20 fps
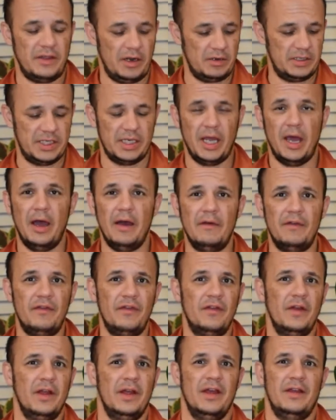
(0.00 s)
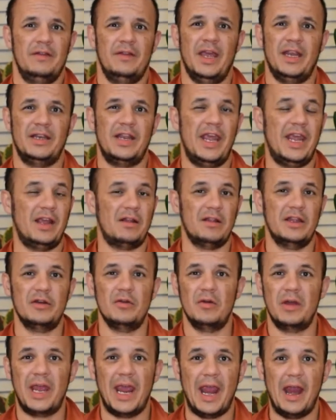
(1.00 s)
they're tough, they take
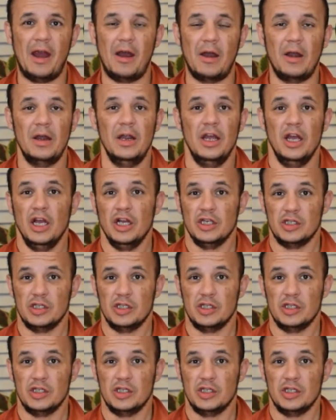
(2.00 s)
little care.